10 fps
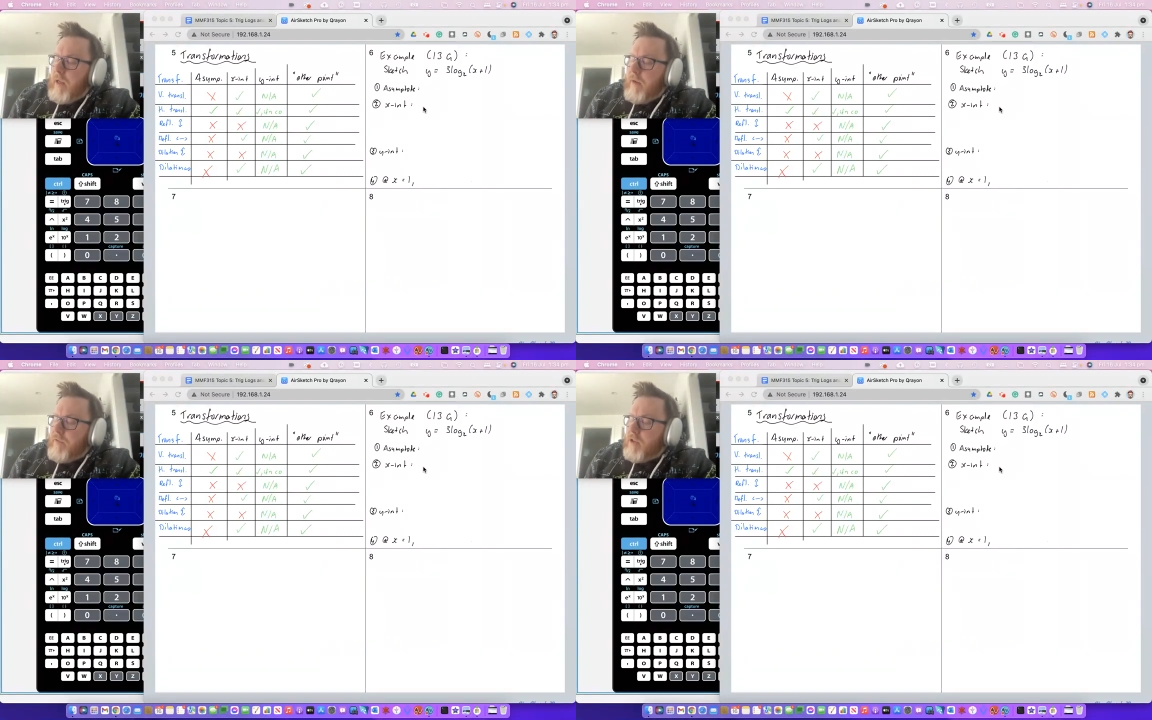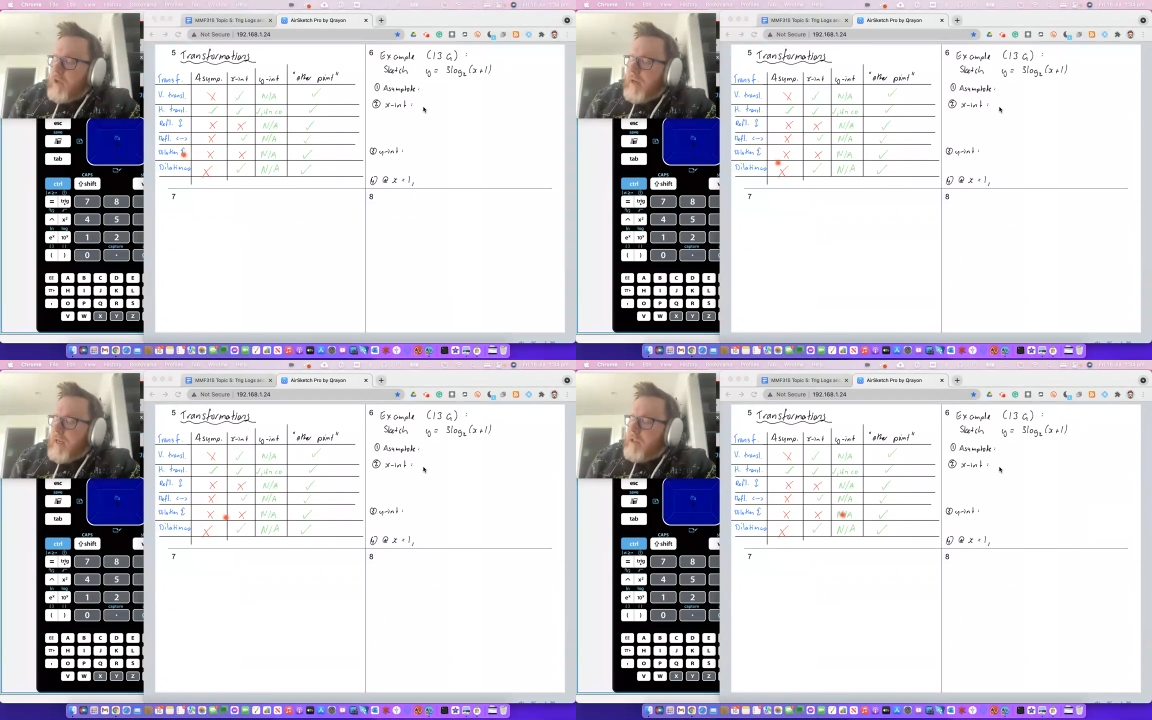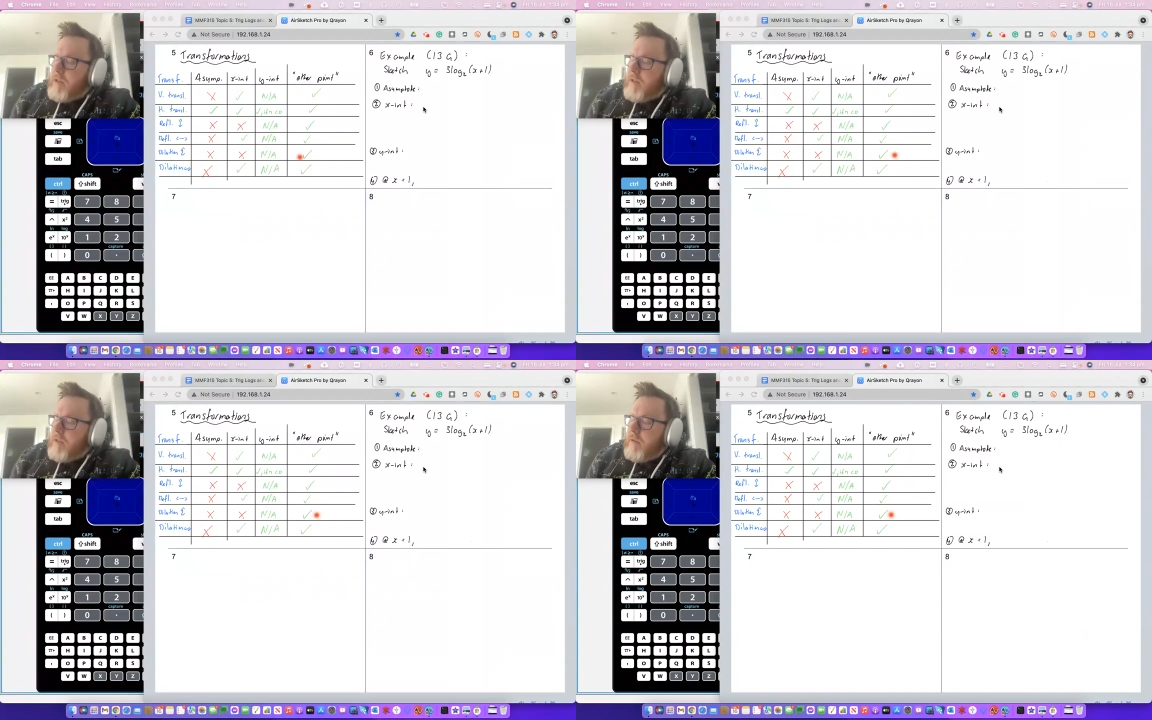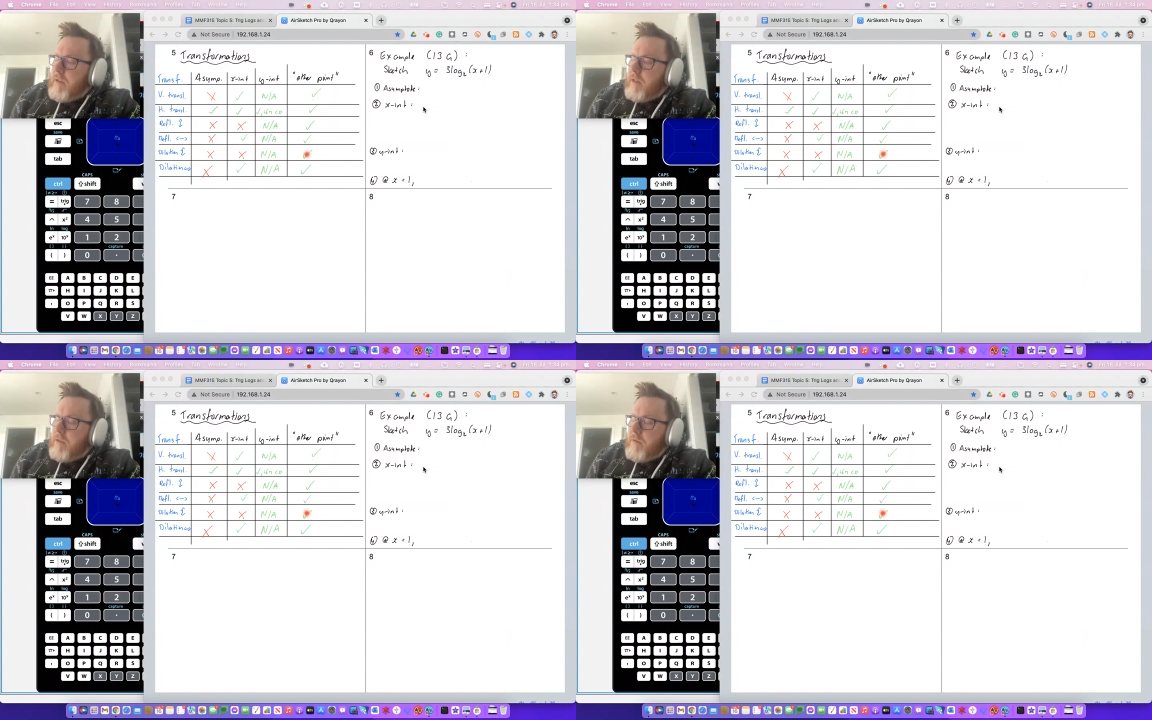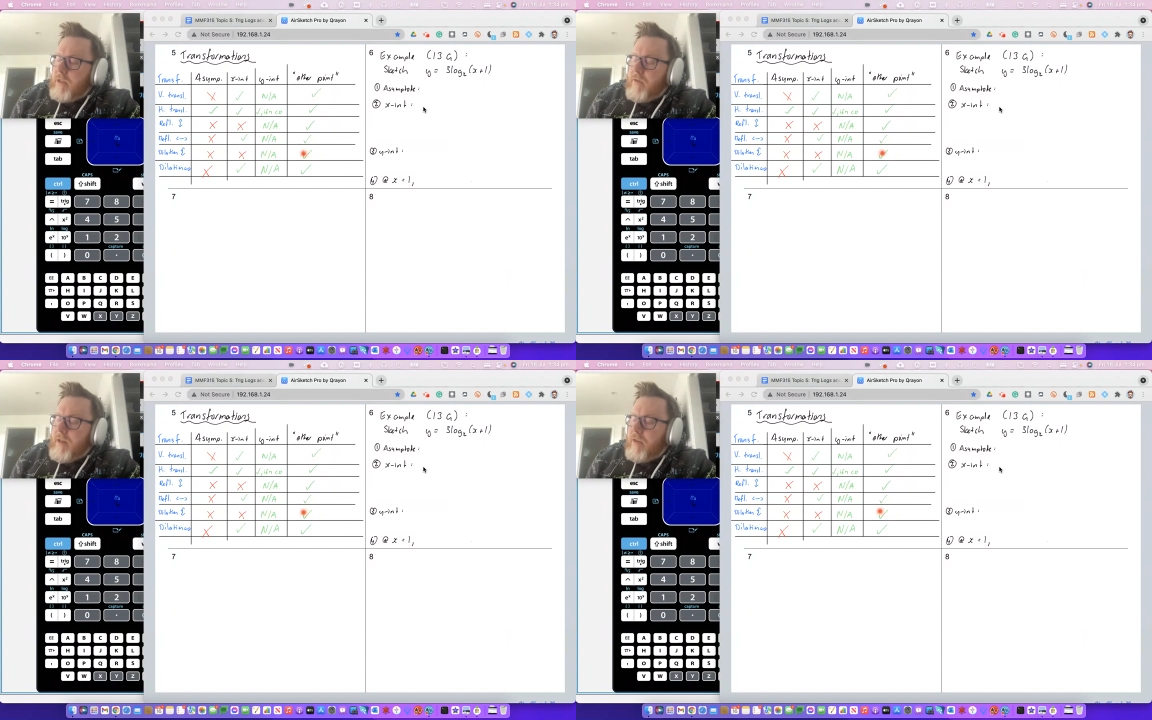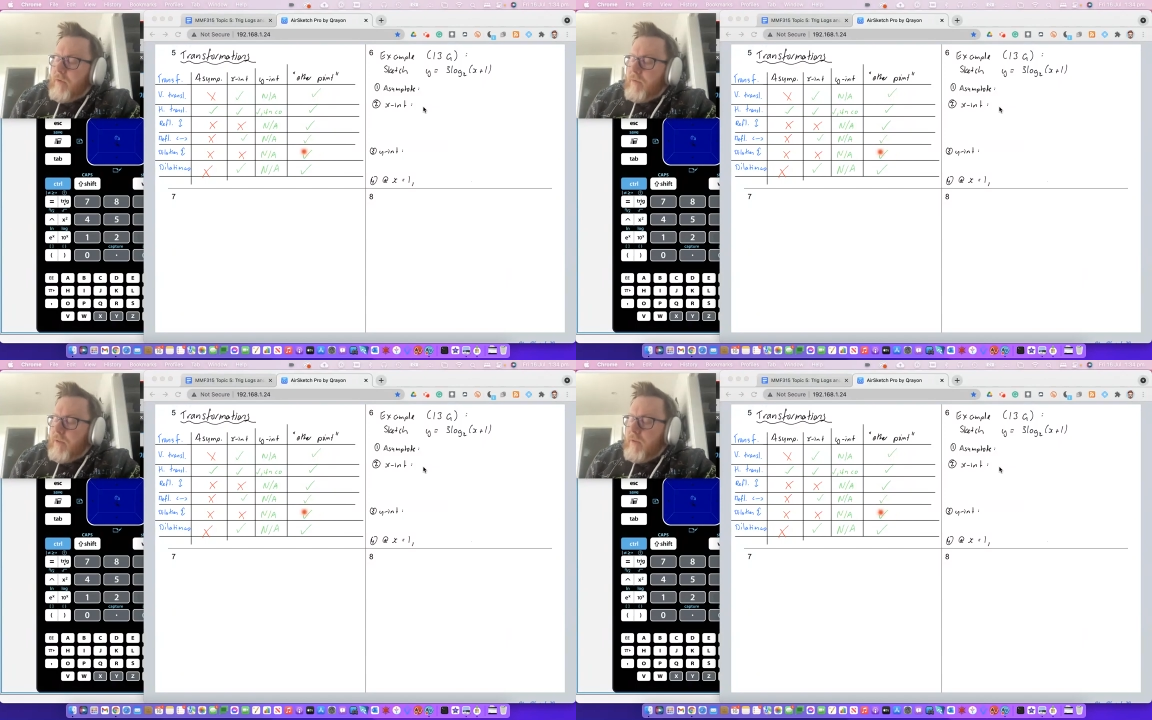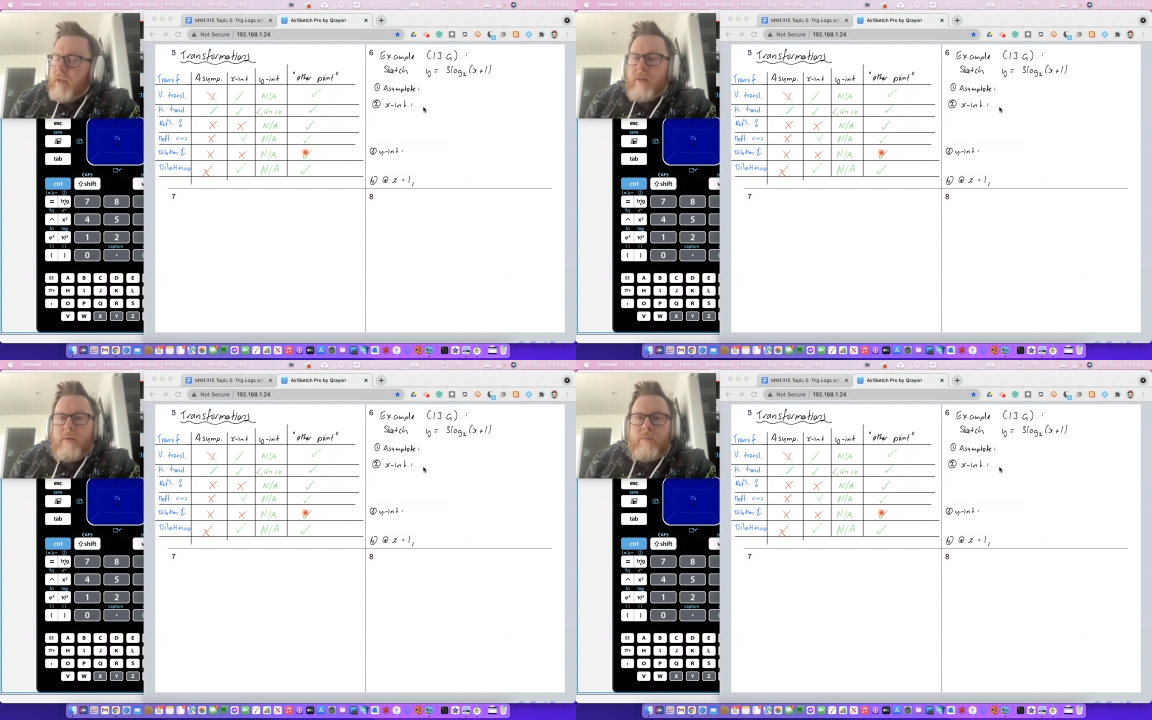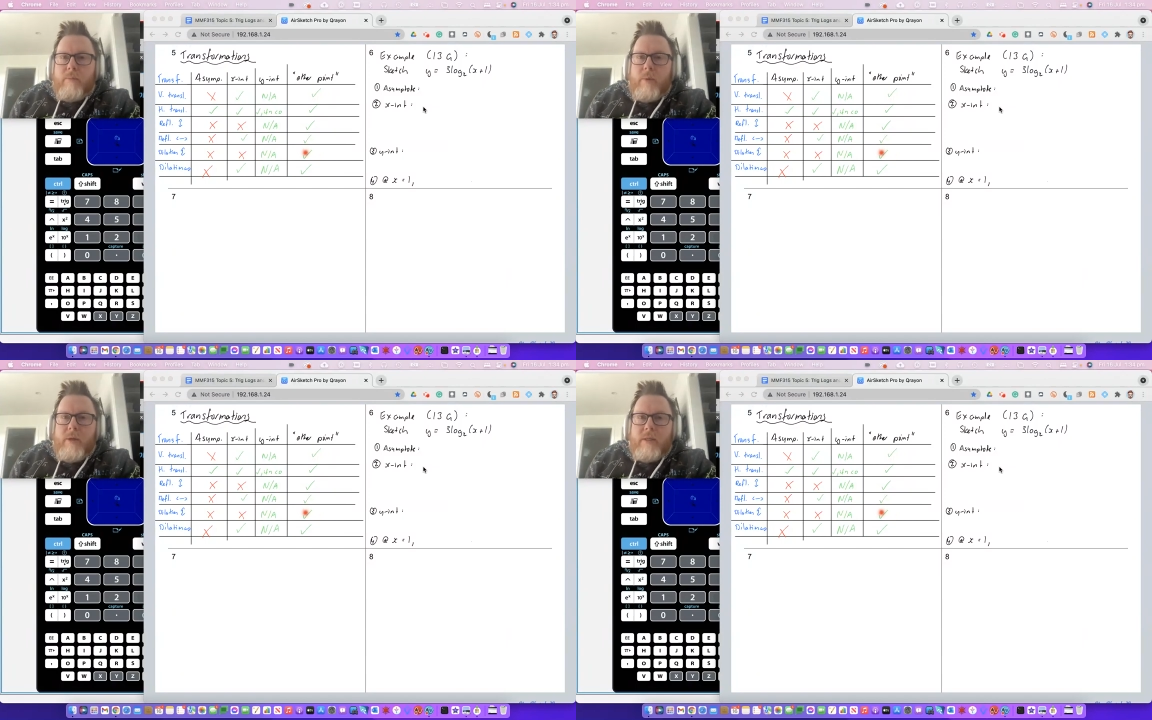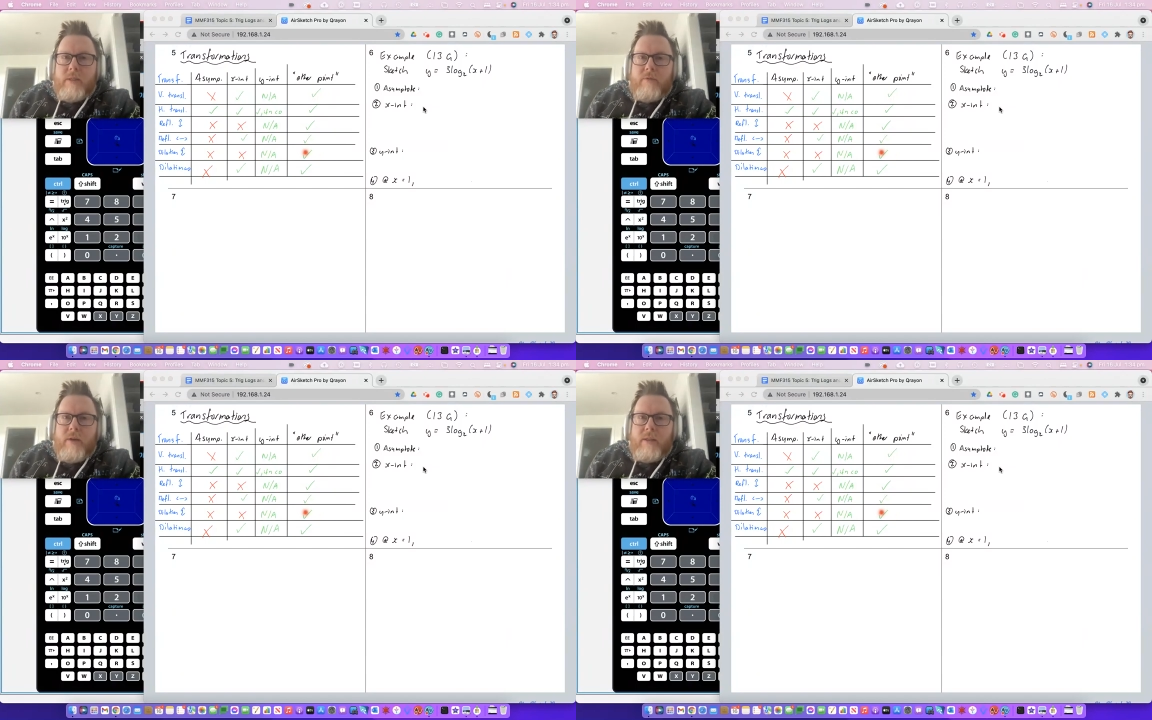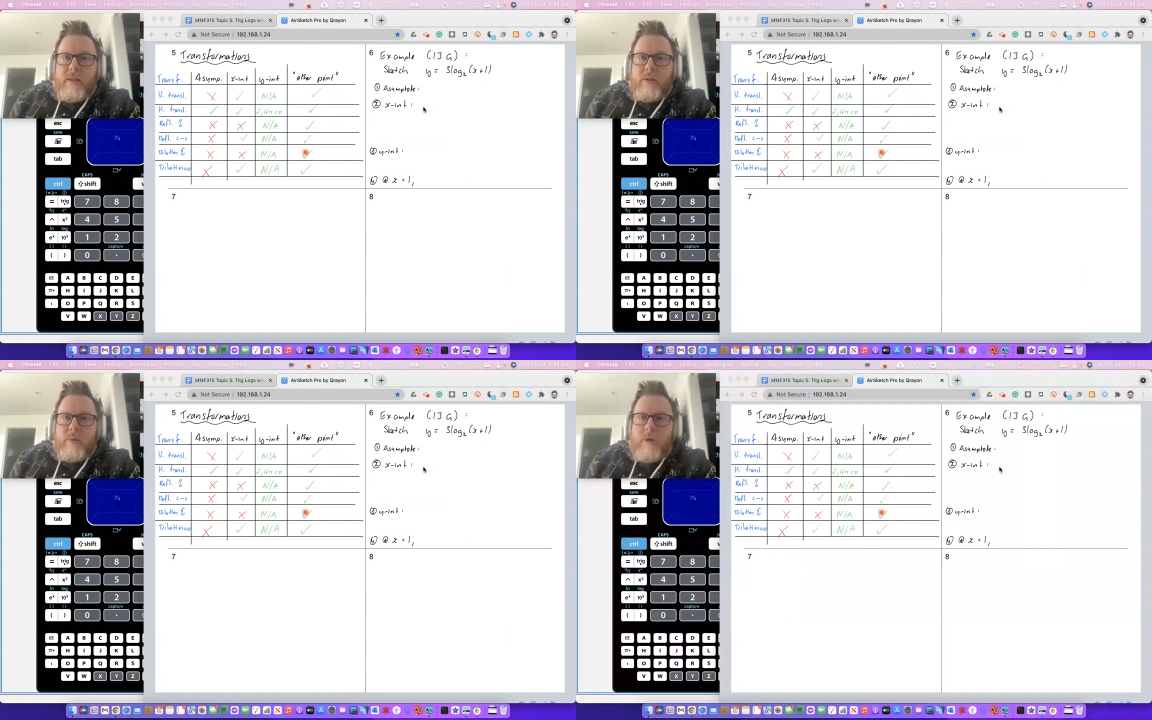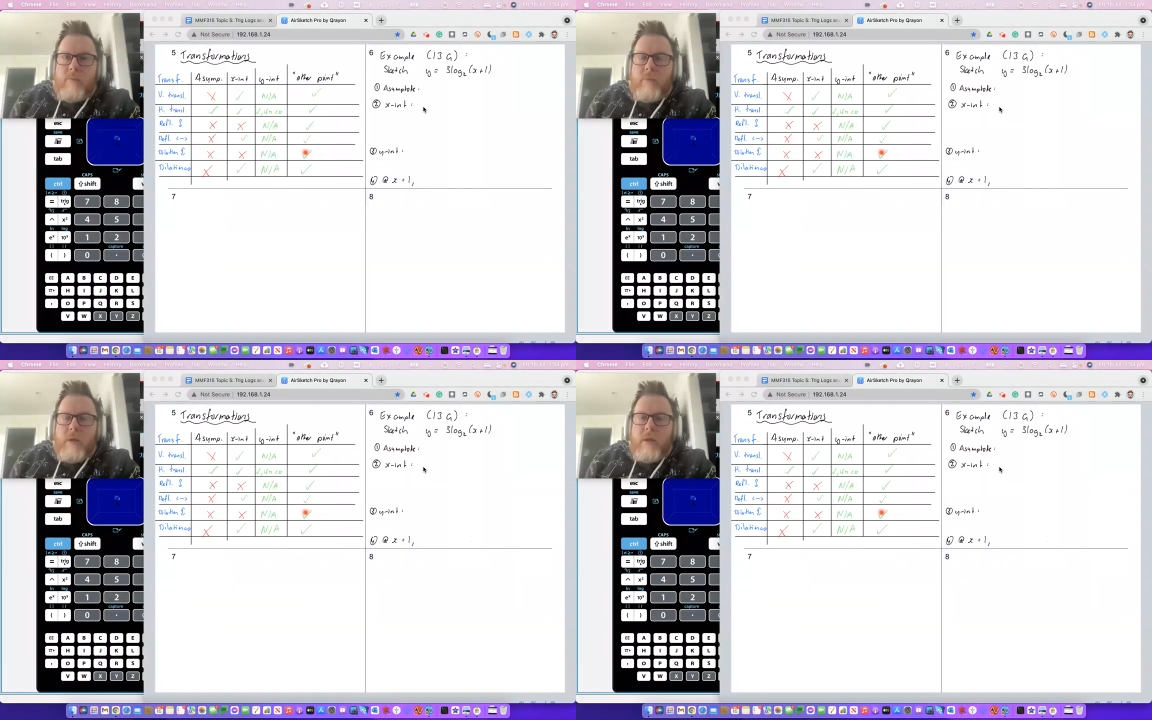And for dilations, the other point is affected as well.